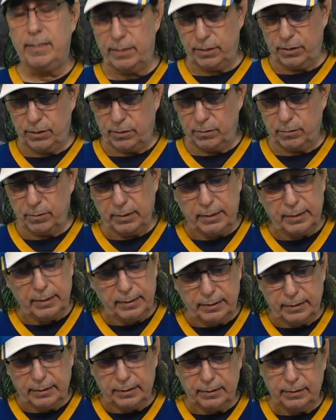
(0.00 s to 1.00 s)
So
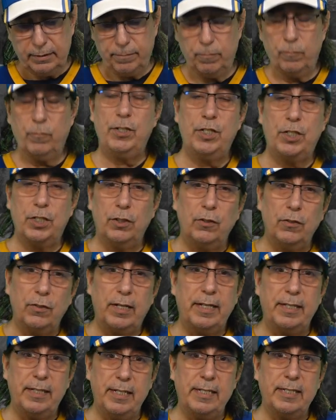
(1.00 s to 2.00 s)
we should
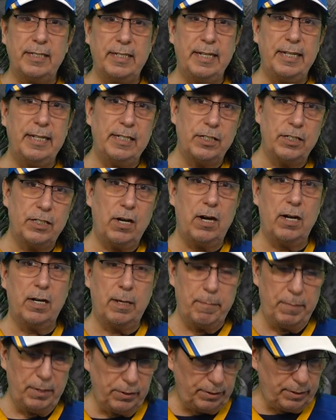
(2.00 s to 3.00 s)
look at these things,
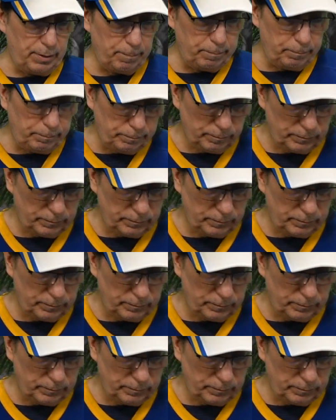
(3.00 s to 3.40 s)
talk about them,